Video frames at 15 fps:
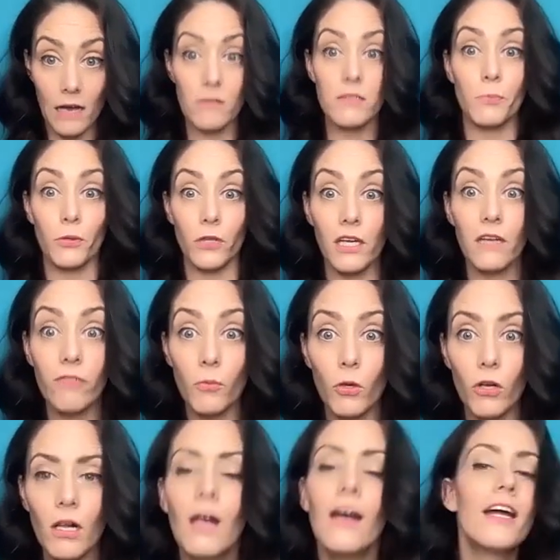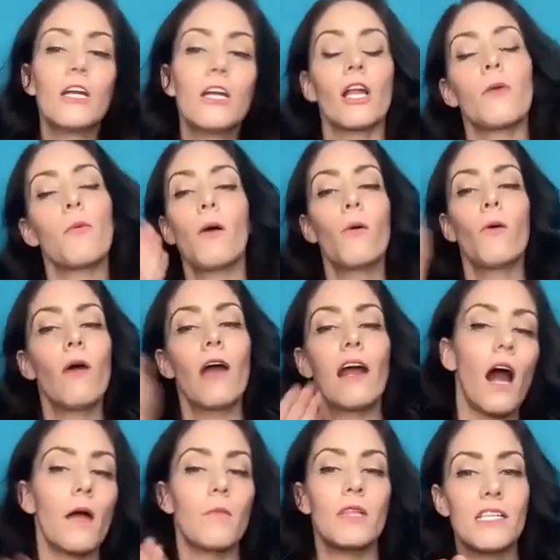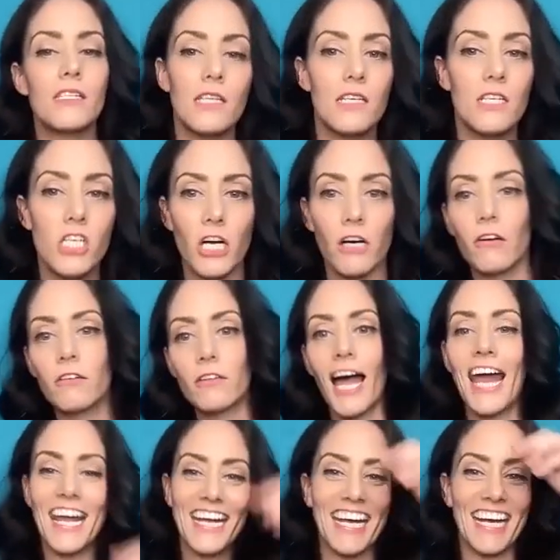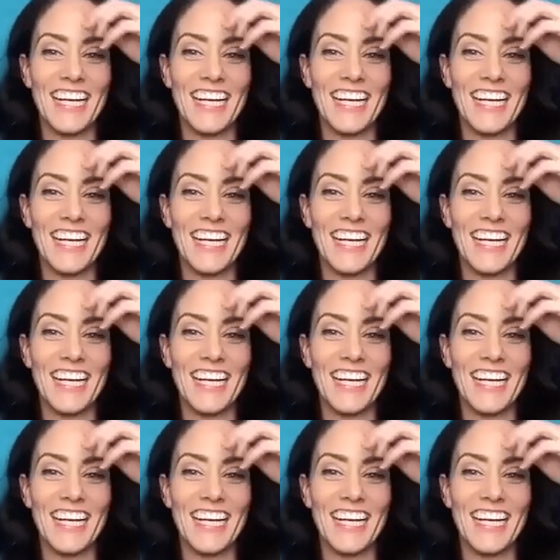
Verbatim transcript: that was believable. And you're like, wait, wait, wait, I'm in the scene too. Like